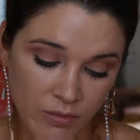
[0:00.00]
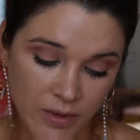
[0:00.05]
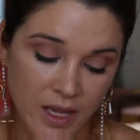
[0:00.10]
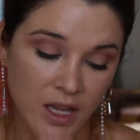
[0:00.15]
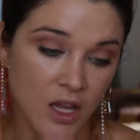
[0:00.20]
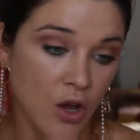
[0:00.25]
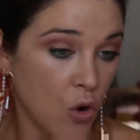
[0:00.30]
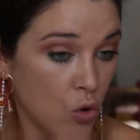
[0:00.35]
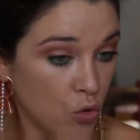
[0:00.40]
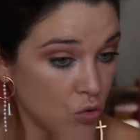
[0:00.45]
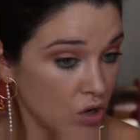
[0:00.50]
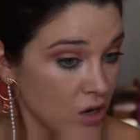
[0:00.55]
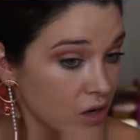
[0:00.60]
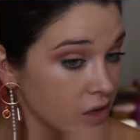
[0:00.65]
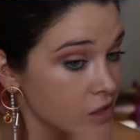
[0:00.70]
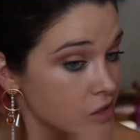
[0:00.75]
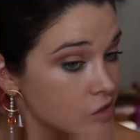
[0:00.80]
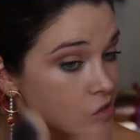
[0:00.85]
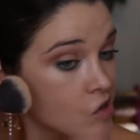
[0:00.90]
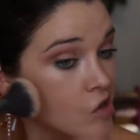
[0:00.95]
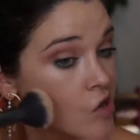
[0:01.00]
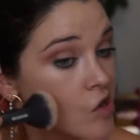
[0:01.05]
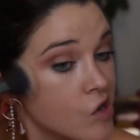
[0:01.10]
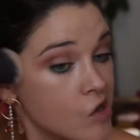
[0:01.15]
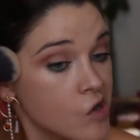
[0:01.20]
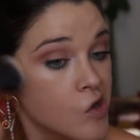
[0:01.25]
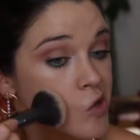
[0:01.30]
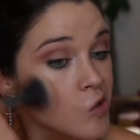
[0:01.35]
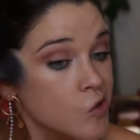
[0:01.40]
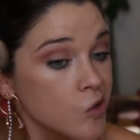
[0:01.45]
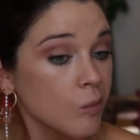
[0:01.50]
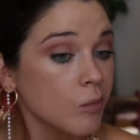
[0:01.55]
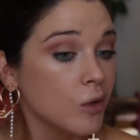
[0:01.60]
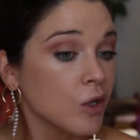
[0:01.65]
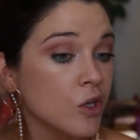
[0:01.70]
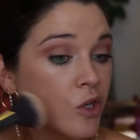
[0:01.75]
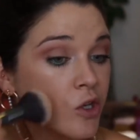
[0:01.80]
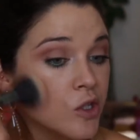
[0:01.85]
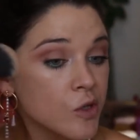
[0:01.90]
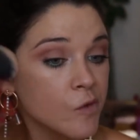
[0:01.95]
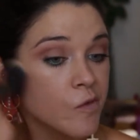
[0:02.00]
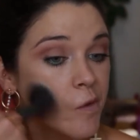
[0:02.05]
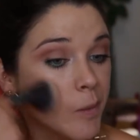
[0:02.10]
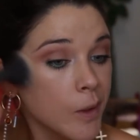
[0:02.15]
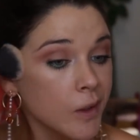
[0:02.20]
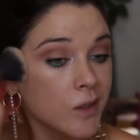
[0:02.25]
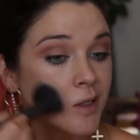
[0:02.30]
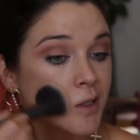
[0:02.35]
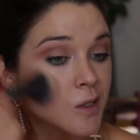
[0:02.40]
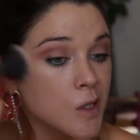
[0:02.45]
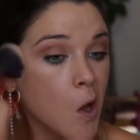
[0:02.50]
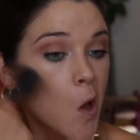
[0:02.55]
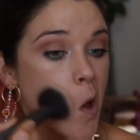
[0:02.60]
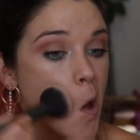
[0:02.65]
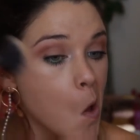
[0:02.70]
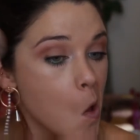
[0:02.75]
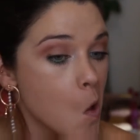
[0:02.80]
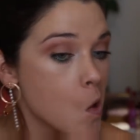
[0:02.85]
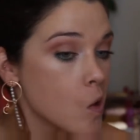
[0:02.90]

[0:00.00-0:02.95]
me. Alright. So I'm going to use it for bronzer.